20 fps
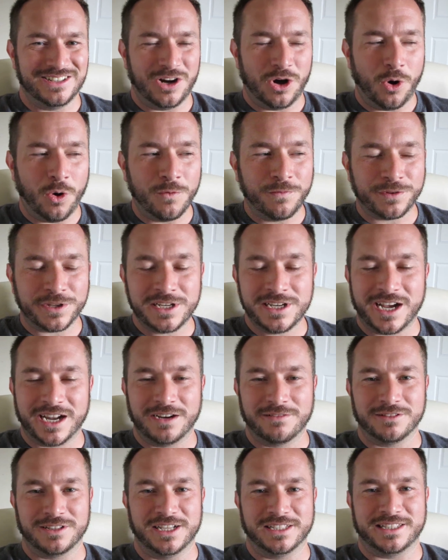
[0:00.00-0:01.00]
hopefully not
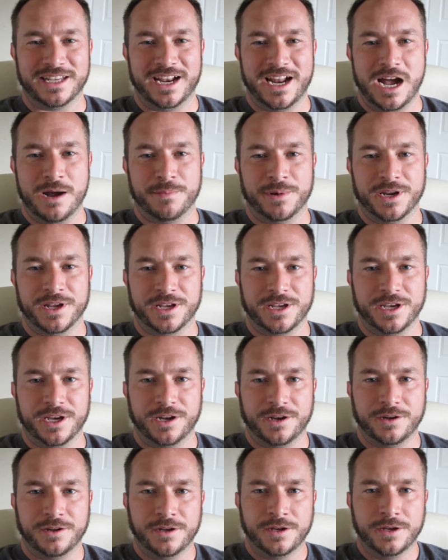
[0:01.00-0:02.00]
ever let that happen
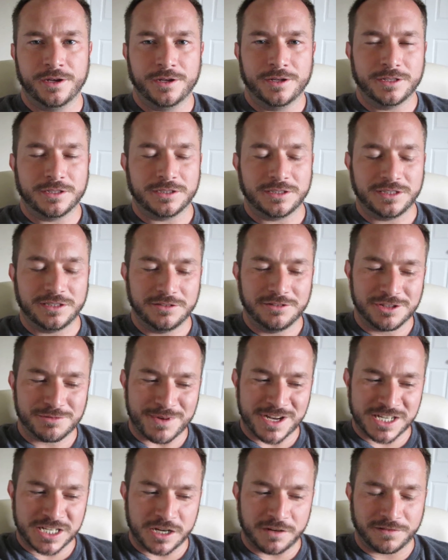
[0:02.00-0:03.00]
again. Lose
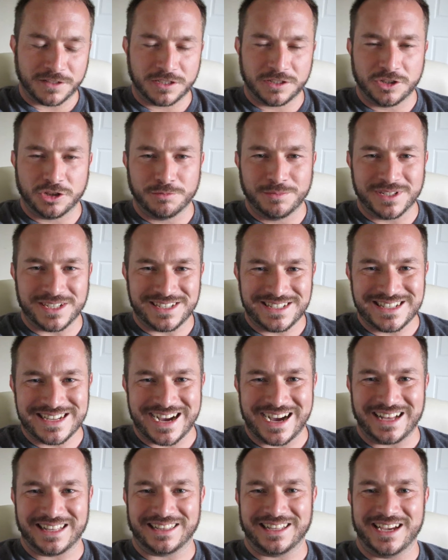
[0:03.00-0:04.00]
myself a little, but
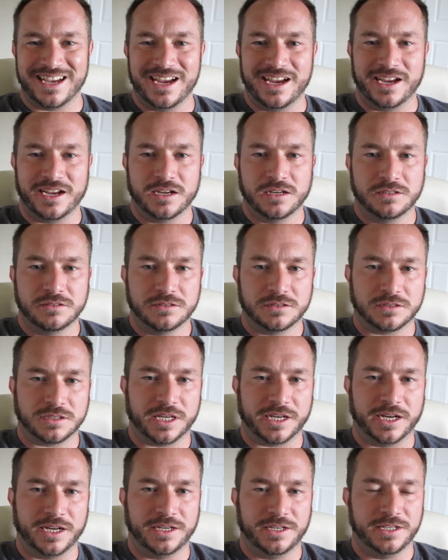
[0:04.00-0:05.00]
not like
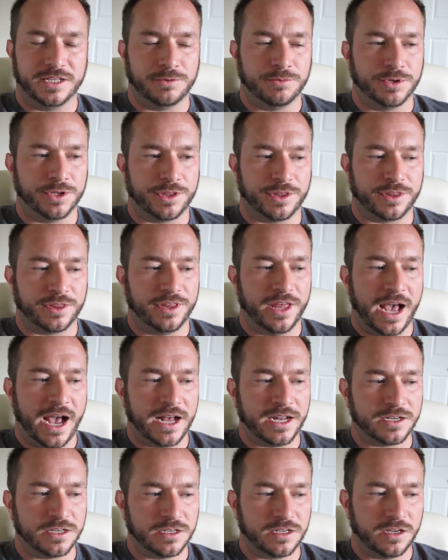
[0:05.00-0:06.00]
I did with
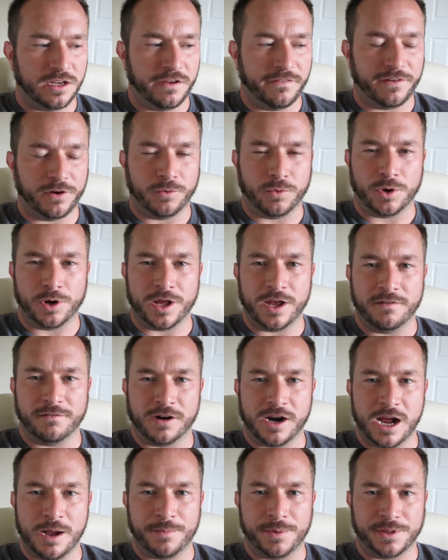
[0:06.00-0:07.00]
that. If it were to
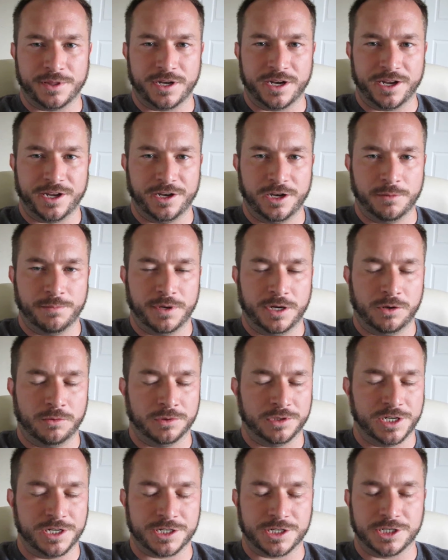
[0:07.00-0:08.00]
ever happen, then I end up in a
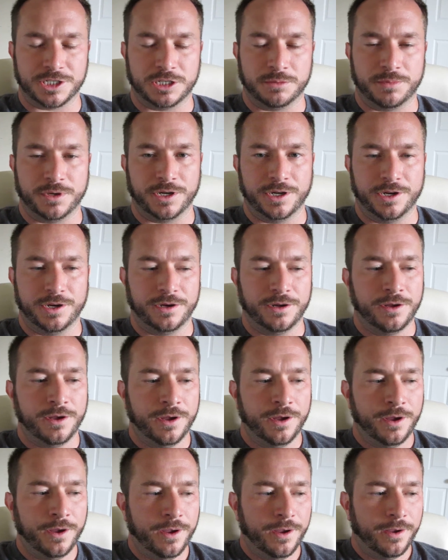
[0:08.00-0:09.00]
relationship again.
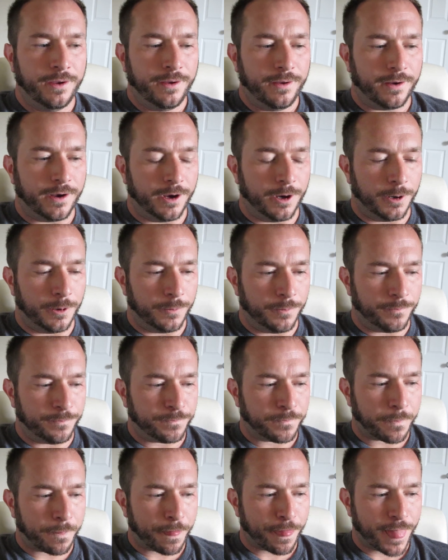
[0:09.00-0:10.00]

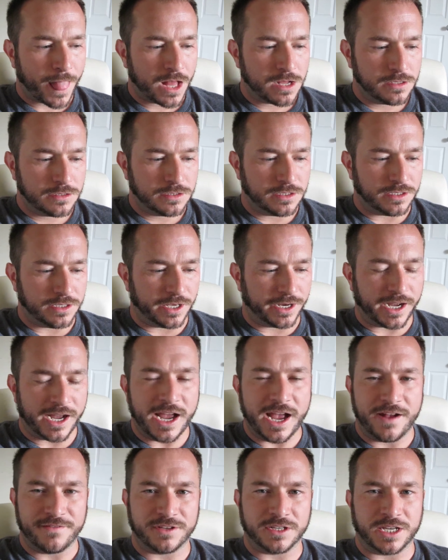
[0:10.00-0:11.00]
Like, I
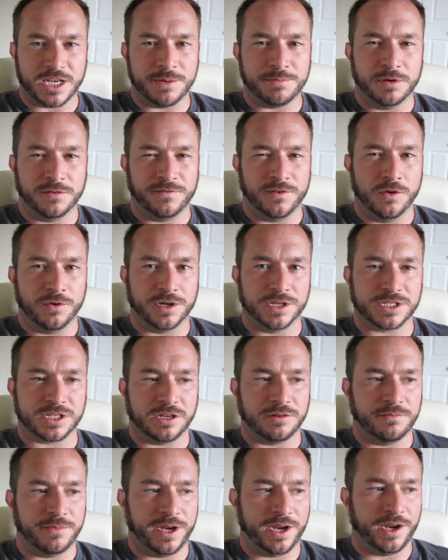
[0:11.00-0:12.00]
have to keep a focus
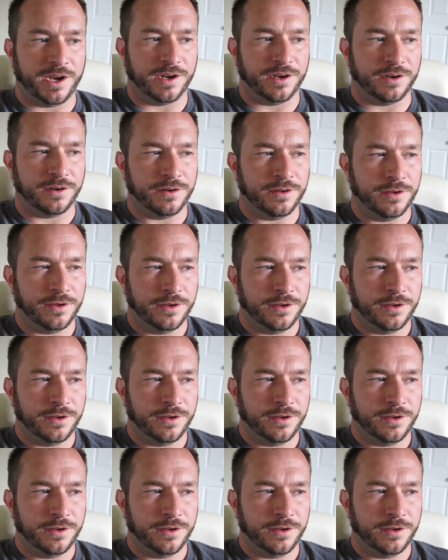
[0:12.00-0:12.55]
on me, and